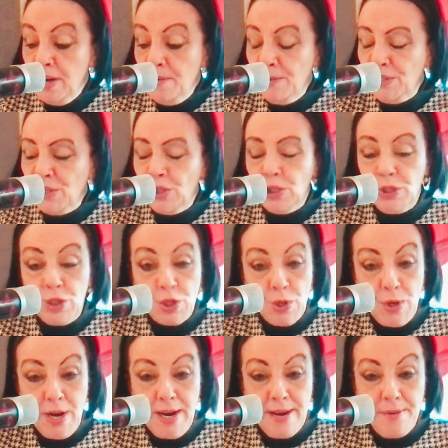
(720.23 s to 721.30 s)
was
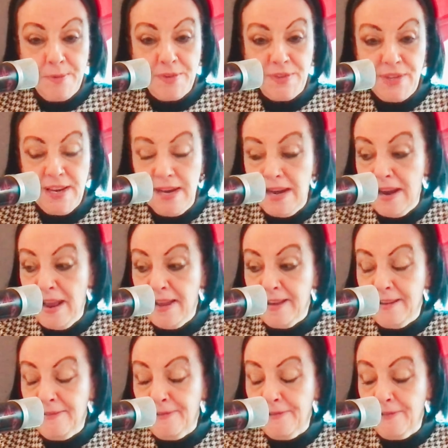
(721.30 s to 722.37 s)
struggling with daily
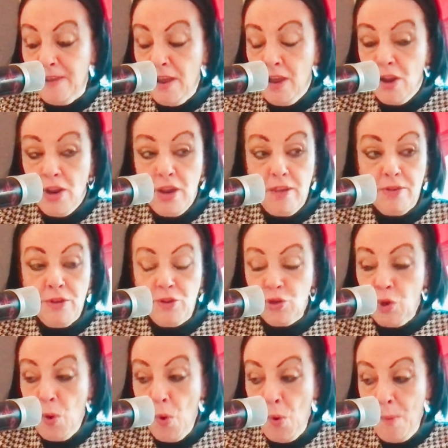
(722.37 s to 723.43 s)
life, the
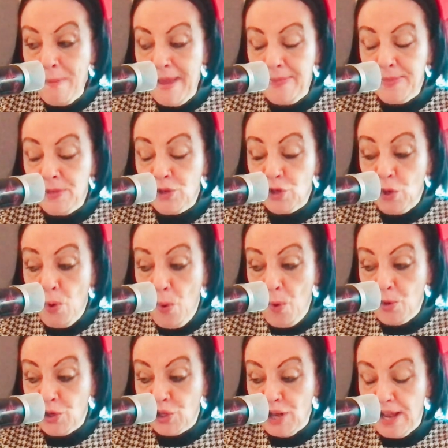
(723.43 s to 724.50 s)
torment, the
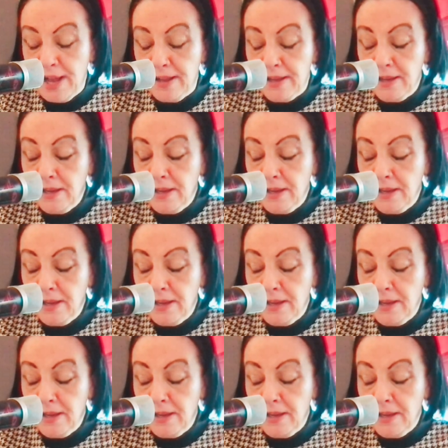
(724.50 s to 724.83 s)
torture.